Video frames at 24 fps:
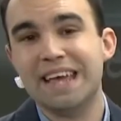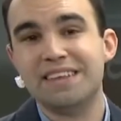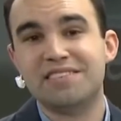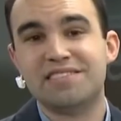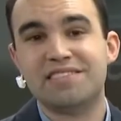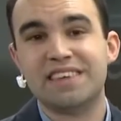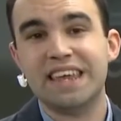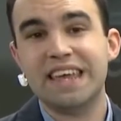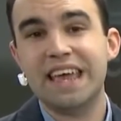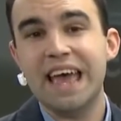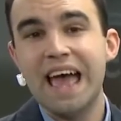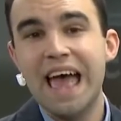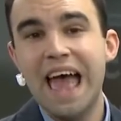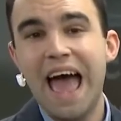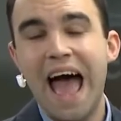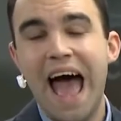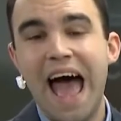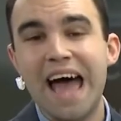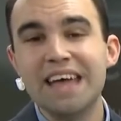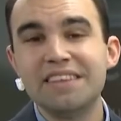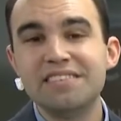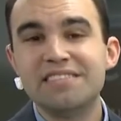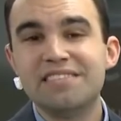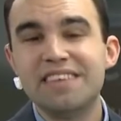AC
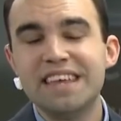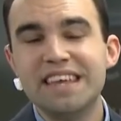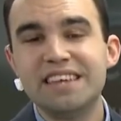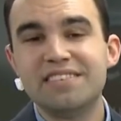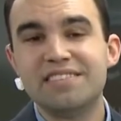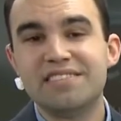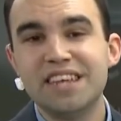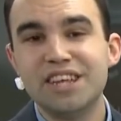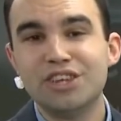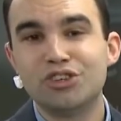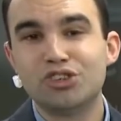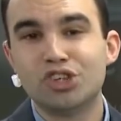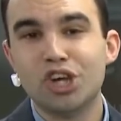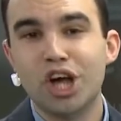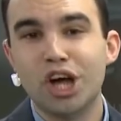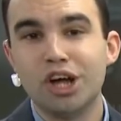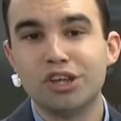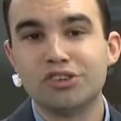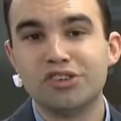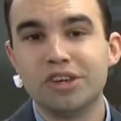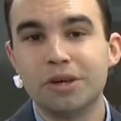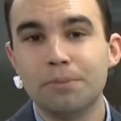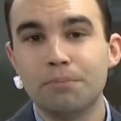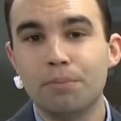and DC
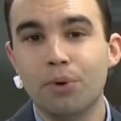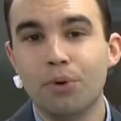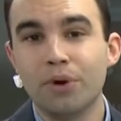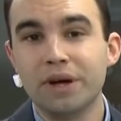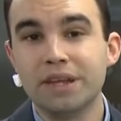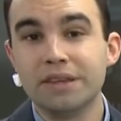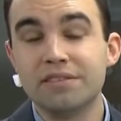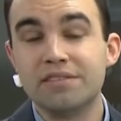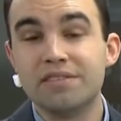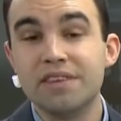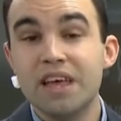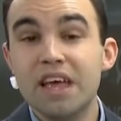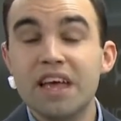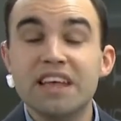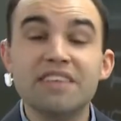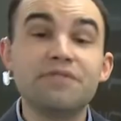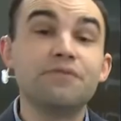charging points,